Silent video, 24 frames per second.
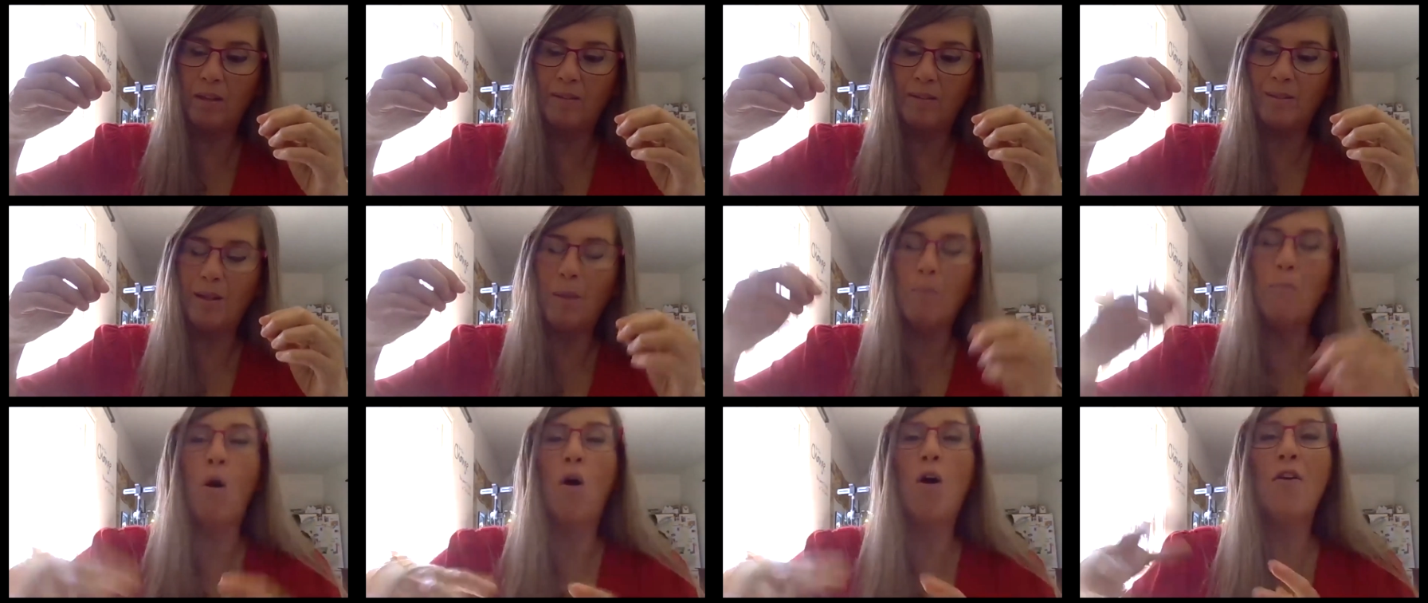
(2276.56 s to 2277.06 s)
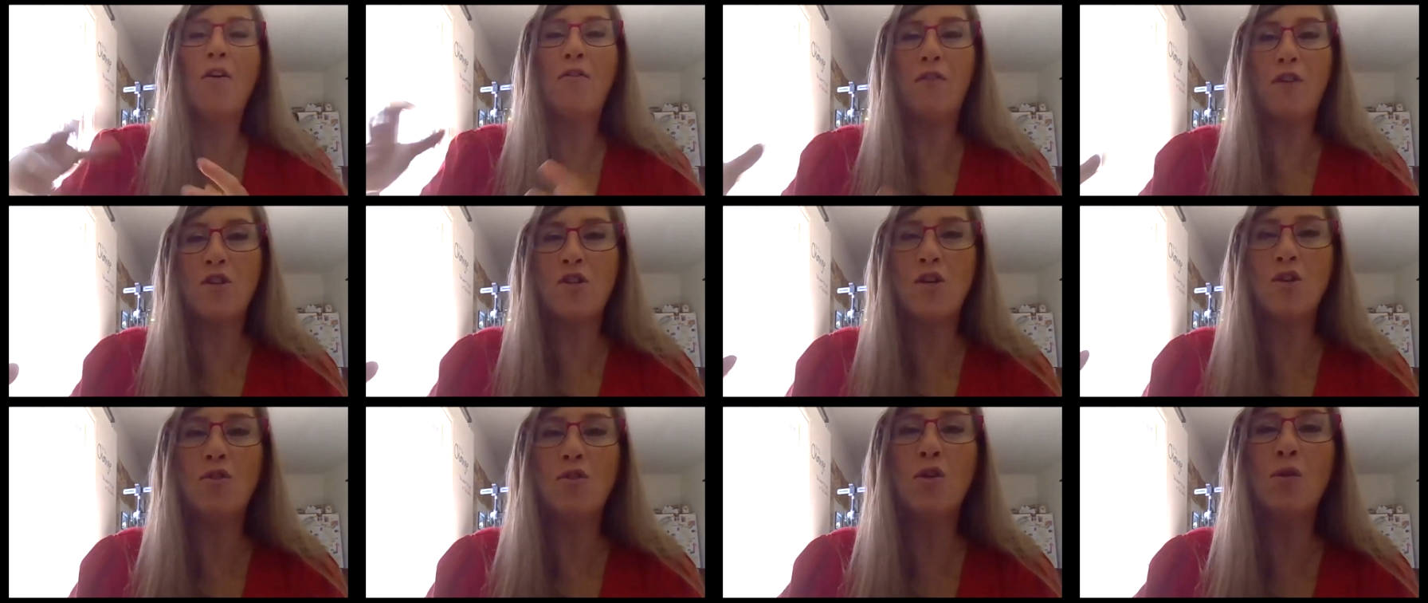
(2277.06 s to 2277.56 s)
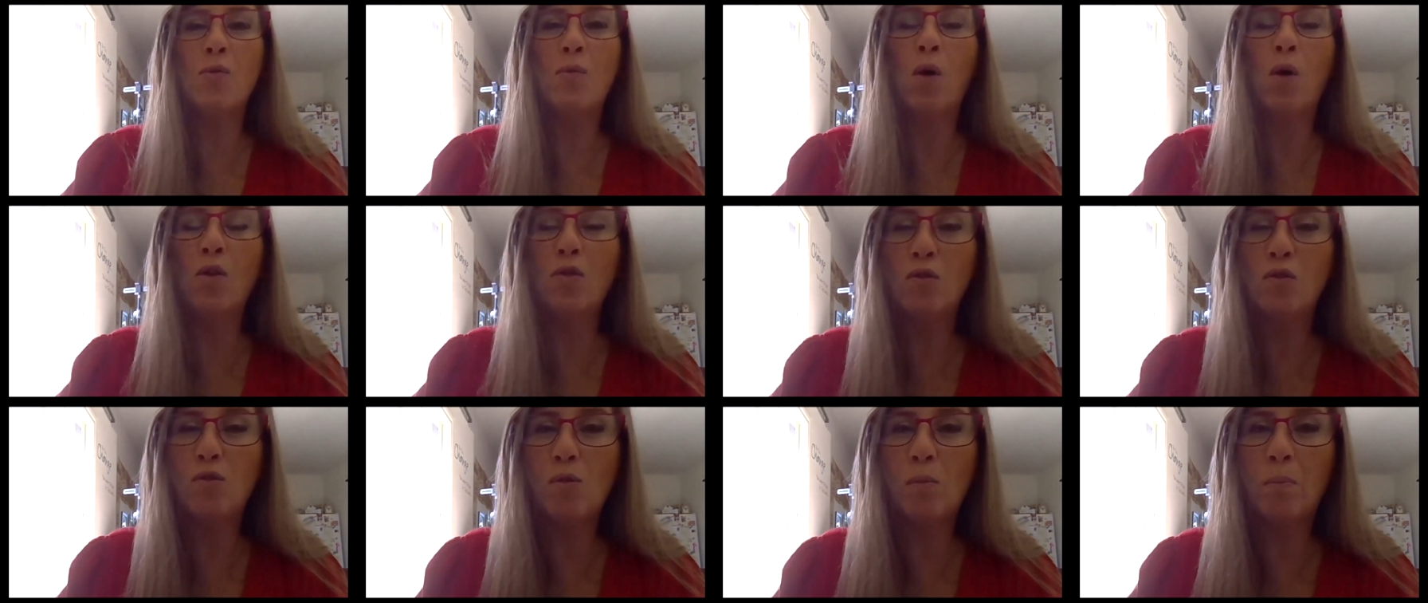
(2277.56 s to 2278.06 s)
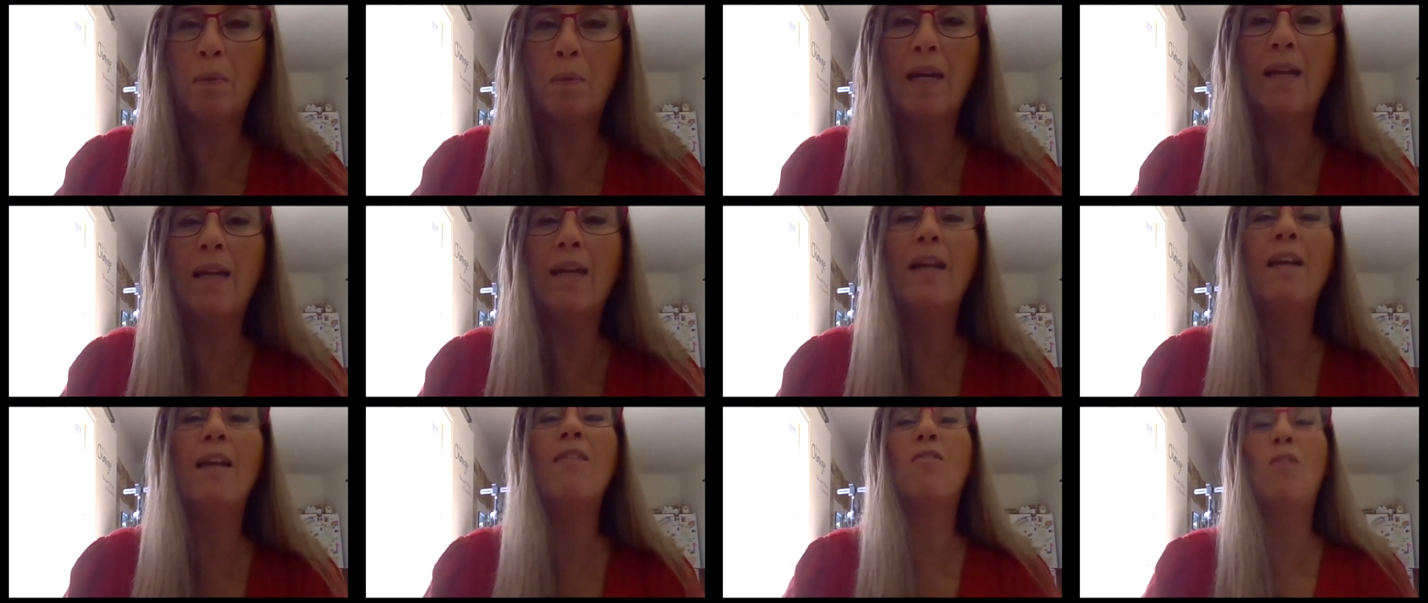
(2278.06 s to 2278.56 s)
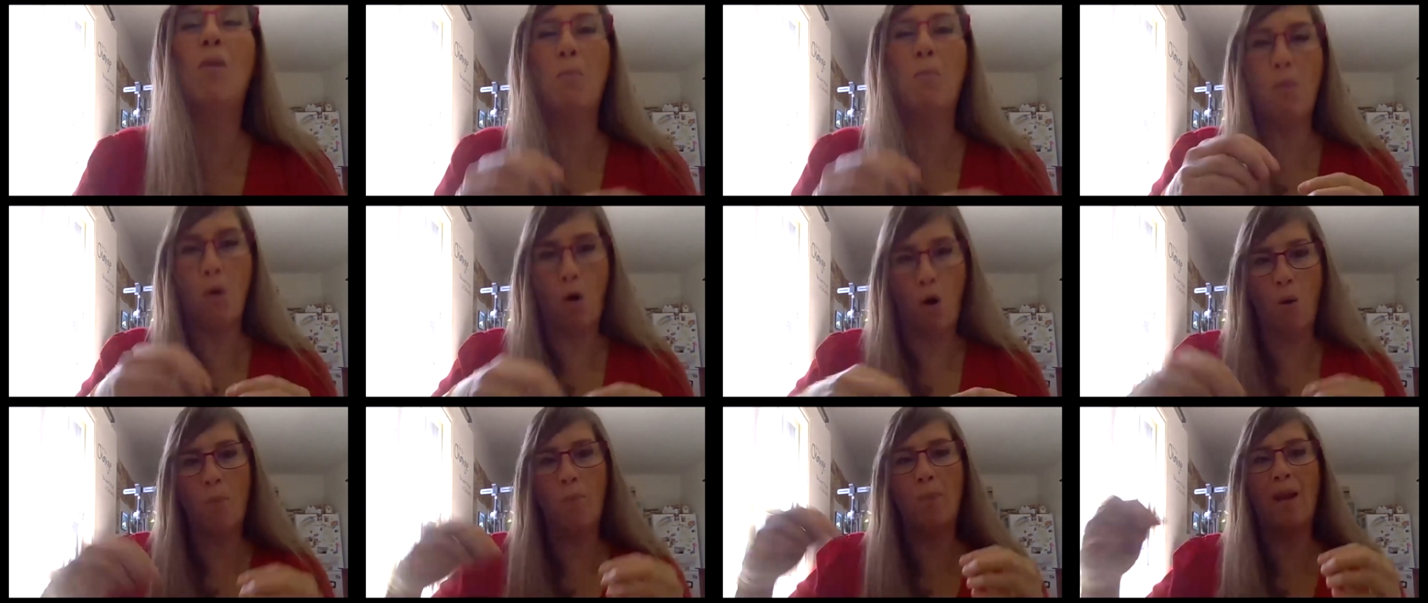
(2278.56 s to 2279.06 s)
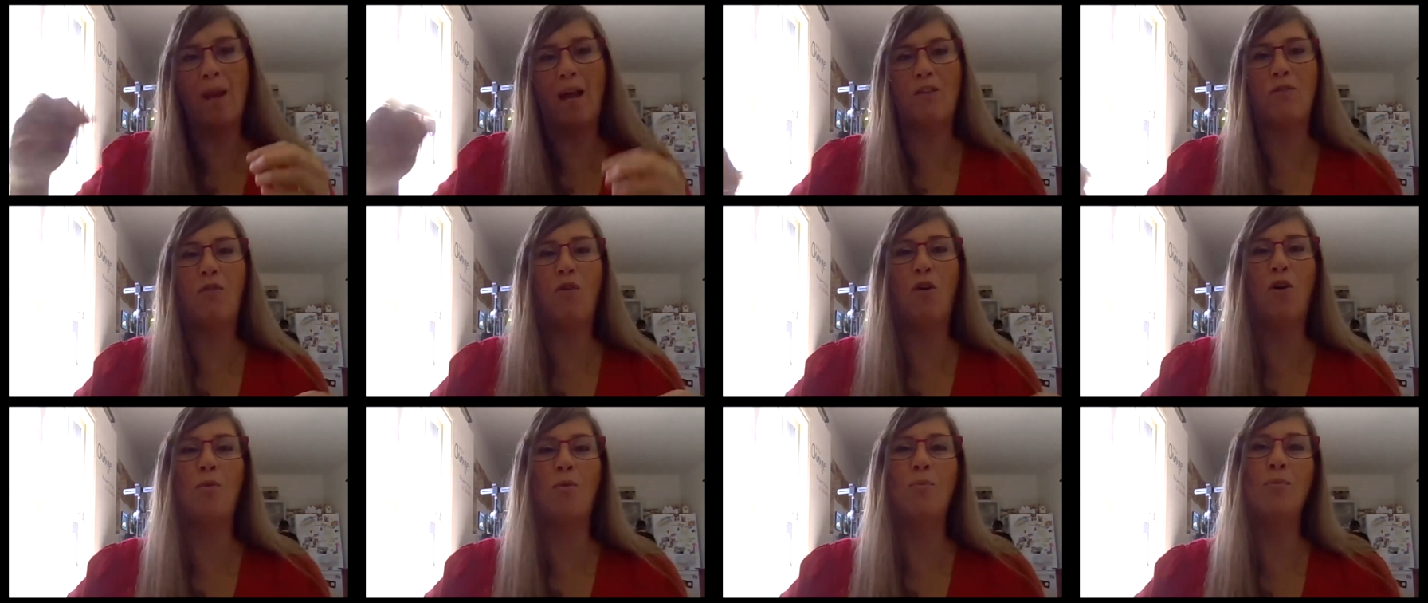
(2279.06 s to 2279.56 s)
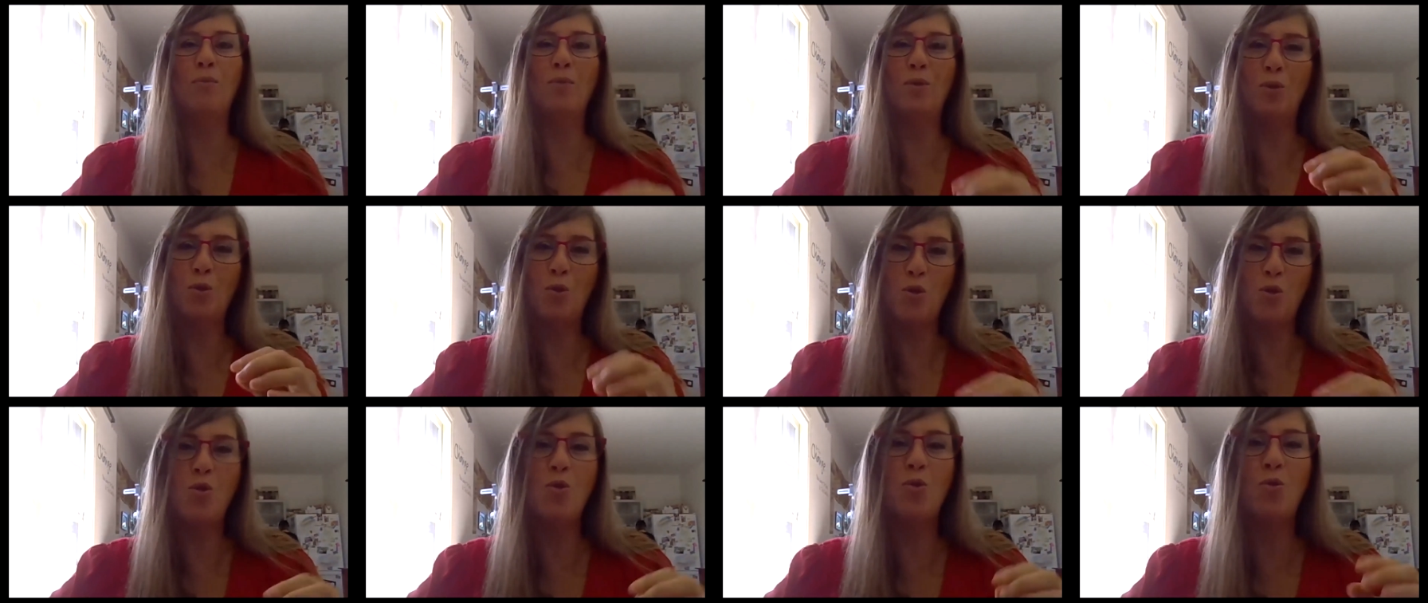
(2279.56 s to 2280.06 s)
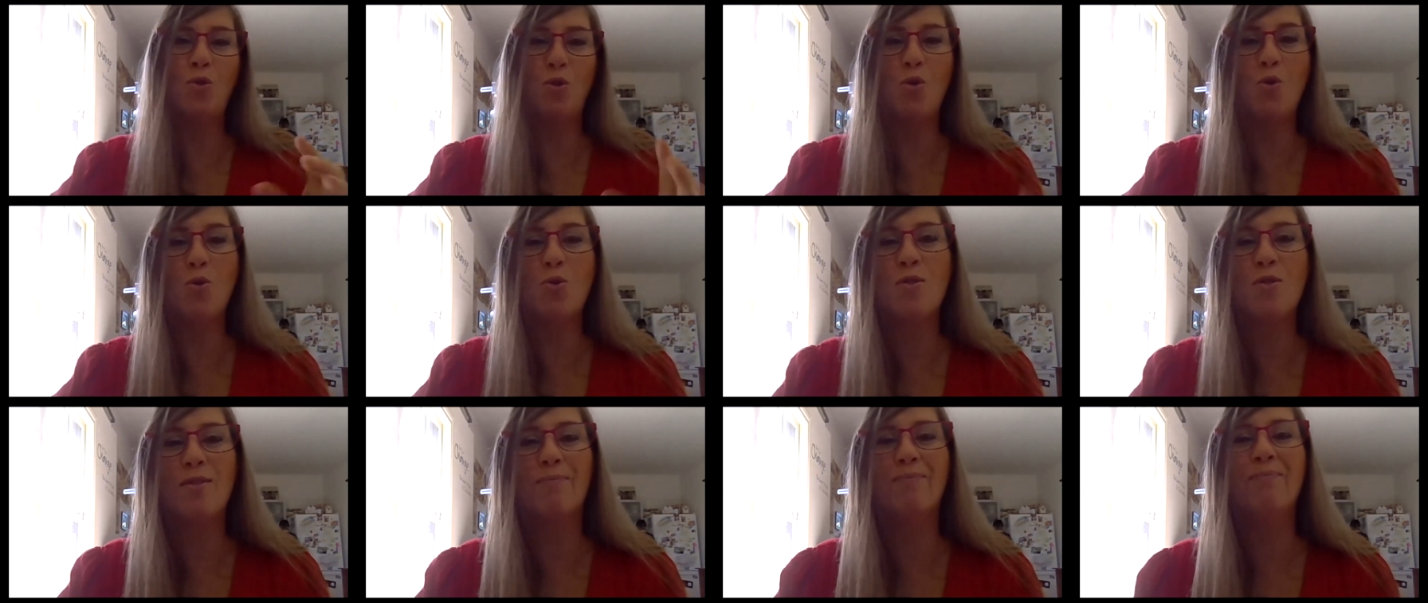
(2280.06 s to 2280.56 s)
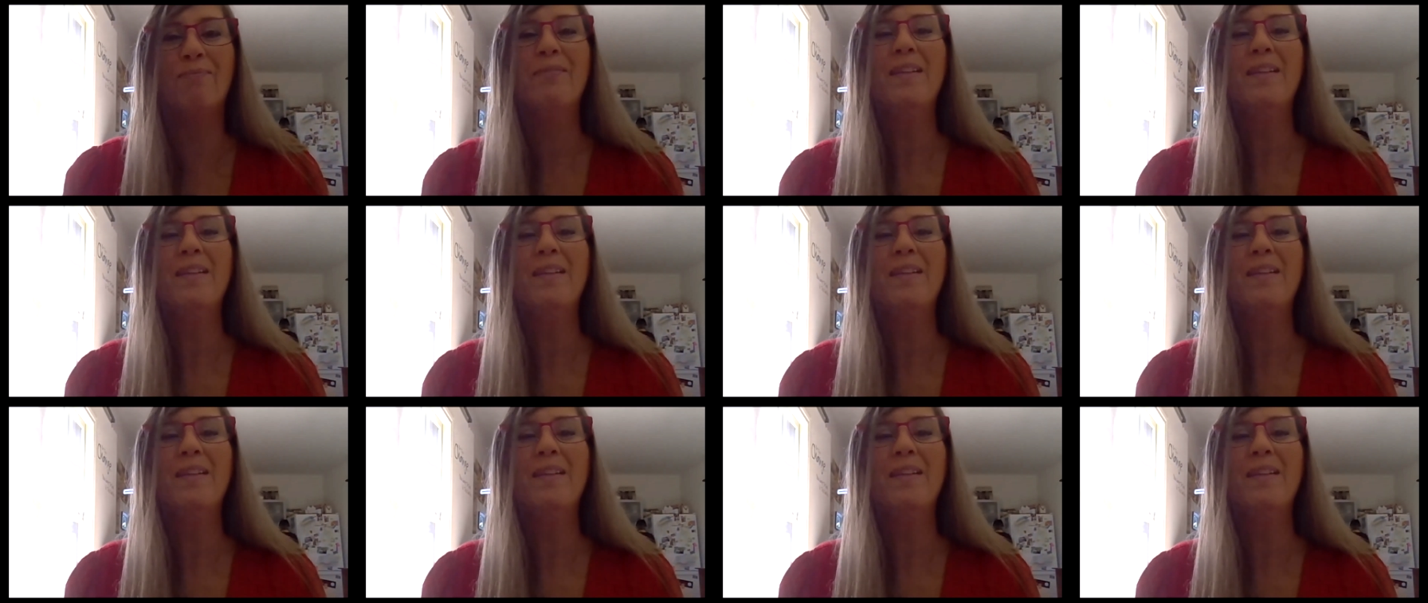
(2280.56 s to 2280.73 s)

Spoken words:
The more efficient you want to be, the more platform you should use.